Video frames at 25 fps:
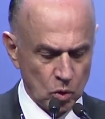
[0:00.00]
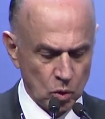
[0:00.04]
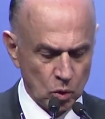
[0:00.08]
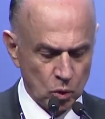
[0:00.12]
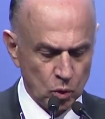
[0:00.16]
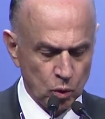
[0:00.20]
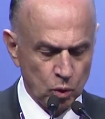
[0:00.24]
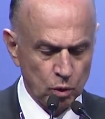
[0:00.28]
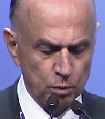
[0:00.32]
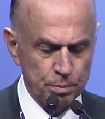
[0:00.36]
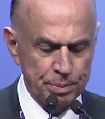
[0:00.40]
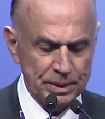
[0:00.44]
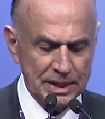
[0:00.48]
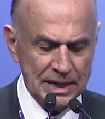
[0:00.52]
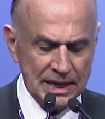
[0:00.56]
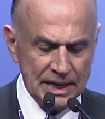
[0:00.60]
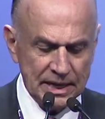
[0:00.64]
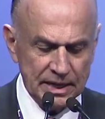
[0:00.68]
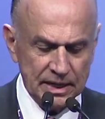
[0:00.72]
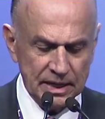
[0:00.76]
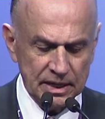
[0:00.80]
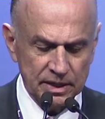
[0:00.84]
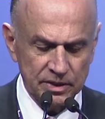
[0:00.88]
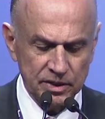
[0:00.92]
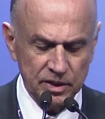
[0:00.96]
who will be
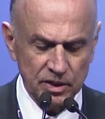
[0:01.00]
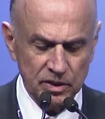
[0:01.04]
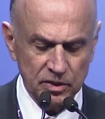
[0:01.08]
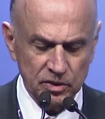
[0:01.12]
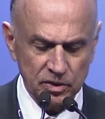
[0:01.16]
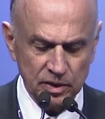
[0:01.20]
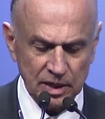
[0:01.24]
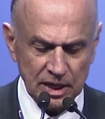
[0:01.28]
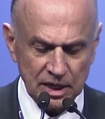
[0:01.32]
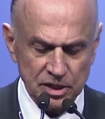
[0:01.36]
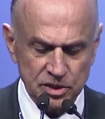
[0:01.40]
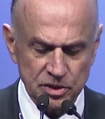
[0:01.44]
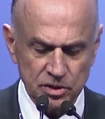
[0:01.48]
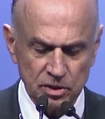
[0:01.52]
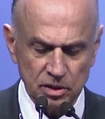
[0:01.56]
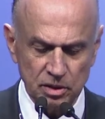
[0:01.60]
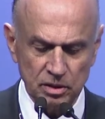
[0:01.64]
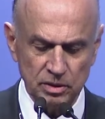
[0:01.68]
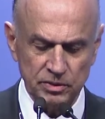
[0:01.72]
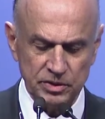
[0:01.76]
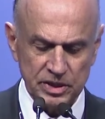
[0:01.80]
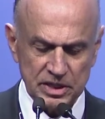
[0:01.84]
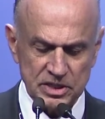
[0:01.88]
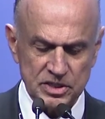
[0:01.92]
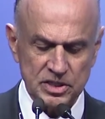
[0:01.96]
leading
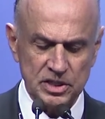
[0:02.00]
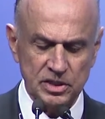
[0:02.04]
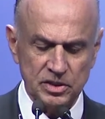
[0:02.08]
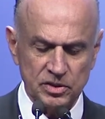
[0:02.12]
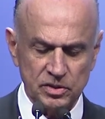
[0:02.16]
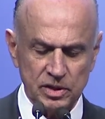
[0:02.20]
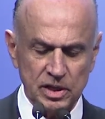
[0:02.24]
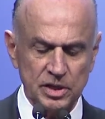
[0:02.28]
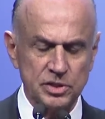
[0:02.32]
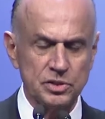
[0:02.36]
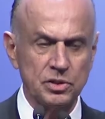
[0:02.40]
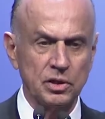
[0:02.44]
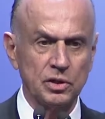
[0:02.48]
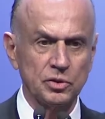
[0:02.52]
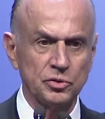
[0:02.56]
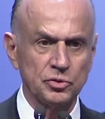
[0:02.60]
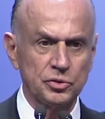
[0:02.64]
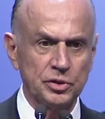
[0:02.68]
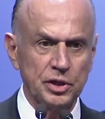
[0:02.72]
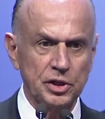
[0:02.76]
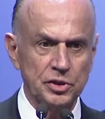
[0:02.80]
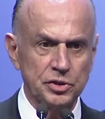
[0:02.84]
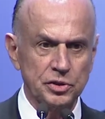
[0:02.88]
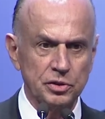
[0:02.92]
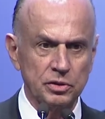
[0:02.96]
this international
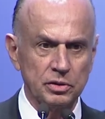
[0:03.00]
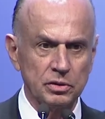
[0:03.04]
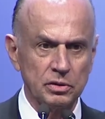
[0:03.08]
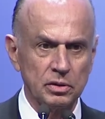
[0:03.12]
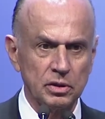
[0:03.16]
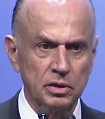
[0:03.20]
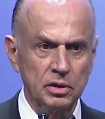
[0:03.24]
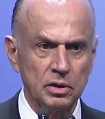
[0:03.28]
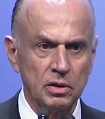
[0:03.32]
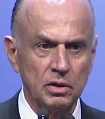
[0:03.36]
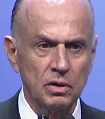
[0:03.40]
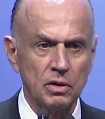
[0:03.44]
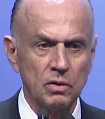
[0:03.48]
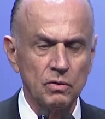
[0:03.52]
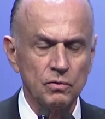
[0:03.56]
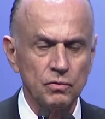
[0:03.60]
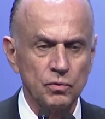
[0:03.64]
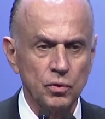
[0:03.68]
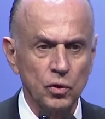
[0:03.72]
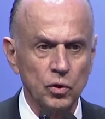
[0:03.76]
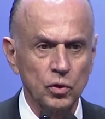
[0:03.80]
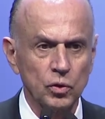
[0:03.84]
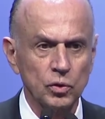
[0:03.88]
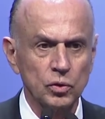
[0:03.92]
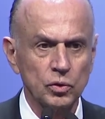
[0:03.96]
association
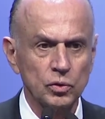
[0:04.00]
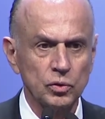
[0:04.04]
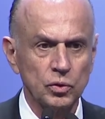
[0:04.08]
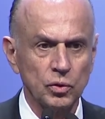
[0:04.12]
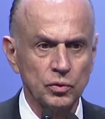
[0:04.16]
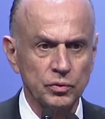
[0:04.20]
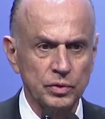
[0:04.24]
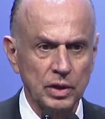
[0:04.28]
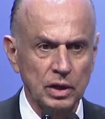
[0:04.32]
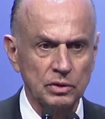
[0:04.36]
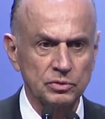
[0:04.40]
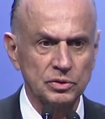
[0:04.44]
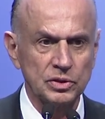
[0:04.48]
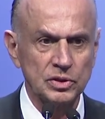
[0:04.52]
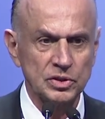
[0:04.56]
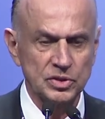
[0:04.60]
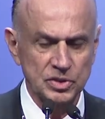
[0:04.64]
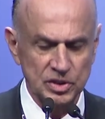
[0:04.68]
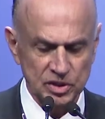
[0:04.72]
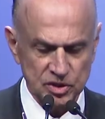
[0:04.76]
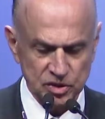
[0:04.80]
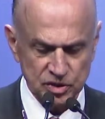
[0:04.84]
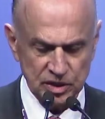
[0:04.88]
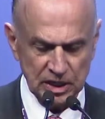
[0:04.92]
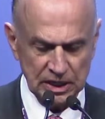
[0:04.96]
for
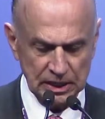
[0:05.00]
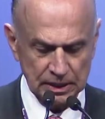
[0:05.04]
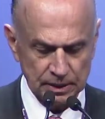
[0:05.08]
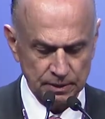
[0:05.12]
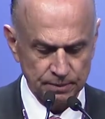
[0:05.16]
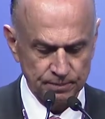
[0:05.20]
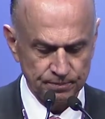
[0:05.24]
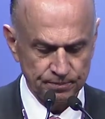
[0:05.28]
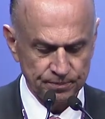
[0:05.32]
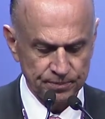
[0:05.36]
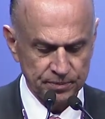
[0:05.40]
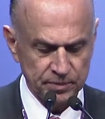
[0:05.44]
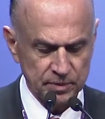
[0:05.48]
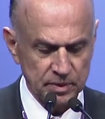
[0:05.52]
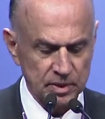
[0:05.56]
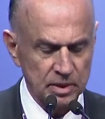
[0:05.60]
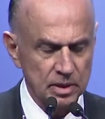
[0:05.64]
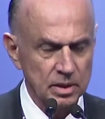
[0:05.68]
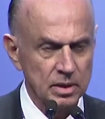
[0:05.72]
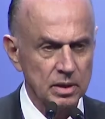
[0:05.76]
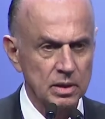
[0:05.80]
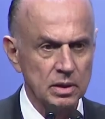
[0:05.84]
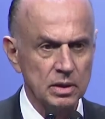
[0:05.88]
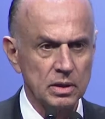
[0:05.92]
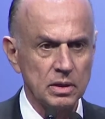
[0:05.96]
2016.
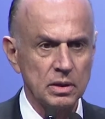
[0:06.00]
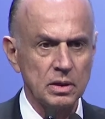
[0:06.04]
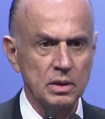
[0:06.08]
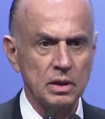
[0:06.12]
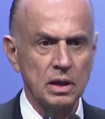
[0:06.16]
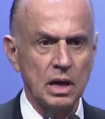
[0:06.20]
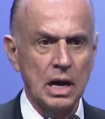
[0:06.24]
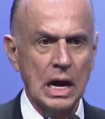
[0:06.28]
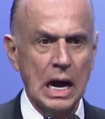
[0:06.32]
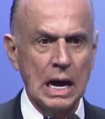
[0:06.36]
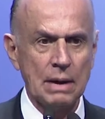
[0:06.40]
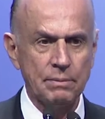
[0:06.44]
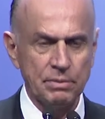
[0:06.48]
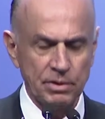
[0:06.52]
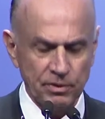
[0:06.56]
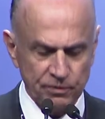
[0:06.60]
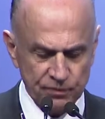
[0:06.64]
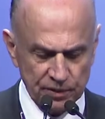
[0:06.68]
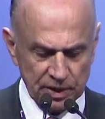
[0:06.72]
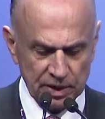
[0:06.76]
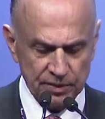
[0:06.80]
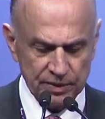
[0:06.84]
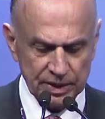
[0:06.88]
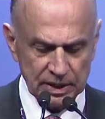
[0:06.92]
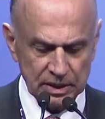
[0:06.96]
I'm
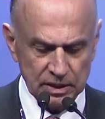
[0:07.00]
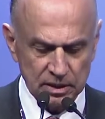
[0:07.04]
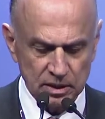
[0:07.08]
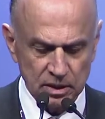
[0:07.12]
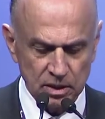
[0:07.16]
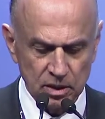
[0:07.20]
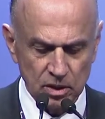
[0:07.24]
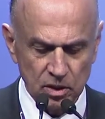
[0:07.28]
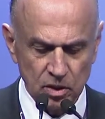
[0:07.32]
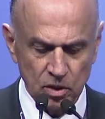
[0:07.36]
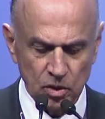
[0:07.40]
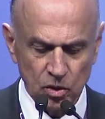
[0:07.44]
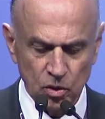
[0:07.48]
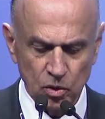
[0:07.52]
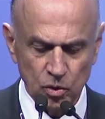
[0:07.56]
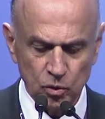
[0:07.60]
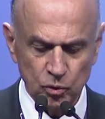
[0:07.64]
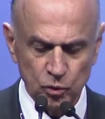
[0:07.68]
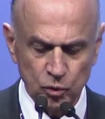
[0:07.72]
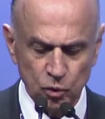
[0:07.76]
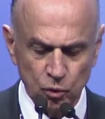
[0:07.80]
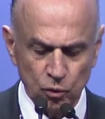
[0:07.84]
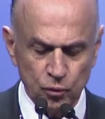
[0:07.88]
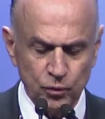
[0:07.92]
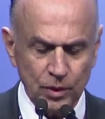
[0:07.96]
referring
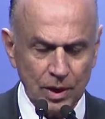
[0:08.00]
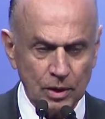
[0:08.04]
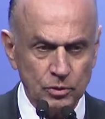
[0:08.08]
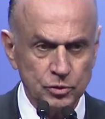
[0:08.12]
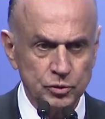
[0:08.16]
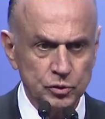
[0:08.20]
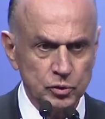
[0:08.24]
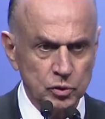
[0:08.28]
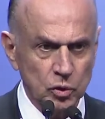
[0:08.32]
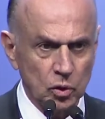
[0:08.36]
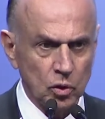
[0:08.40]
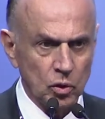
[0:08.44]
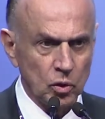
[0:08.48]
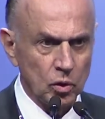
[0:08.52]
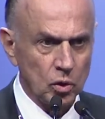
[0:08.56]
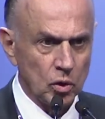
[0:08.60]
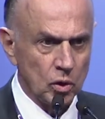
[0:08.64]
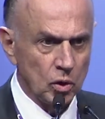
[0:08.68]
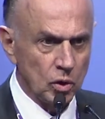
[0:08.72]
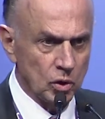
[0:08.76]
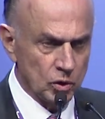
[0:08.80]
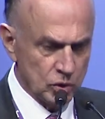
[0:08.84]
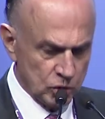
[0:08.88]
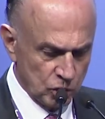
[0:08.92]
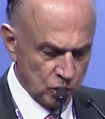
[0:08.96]
to Fausto
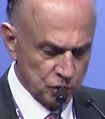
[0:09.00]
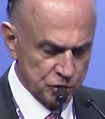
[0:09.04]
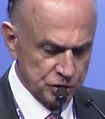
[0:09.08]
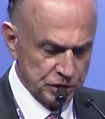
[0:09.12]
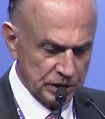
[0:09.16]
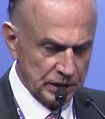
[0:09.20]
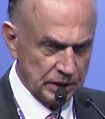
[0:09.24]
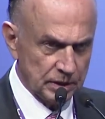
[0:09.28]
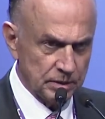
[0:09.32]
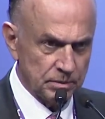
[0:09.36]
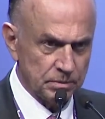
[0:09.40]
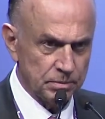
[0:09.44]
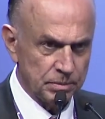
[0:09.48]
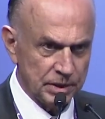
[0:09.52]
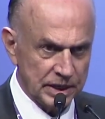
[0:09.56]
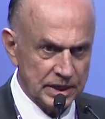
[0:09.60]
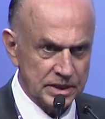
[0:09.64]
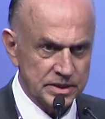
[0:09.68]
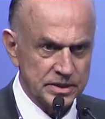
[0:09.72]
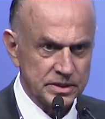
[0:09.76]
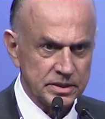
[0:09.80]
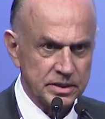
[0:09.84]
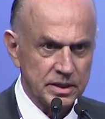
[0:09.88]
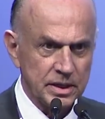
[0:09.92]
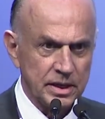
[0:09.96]
Cosi.
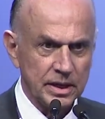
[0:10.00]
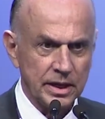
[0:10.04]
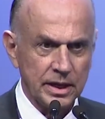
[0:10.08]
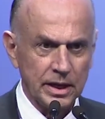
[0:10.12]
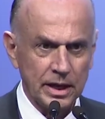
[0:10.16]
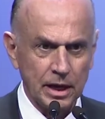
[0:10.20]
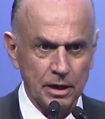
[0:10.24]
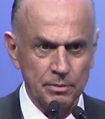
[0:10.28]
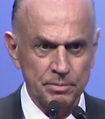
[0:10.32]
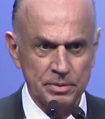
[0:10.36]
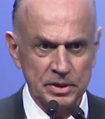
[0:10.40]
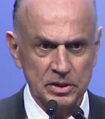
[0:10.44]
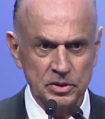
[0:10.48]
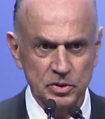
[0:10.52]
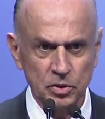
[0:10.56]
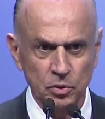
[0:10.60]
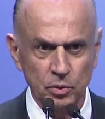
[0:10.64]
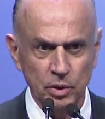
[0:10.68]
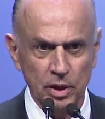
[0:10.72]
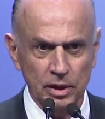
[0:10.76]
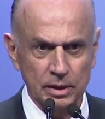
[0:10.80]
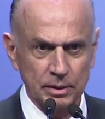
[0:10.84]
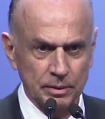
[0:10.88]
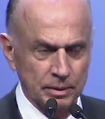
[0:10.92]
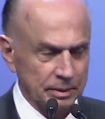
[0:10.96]
Please help me to welcome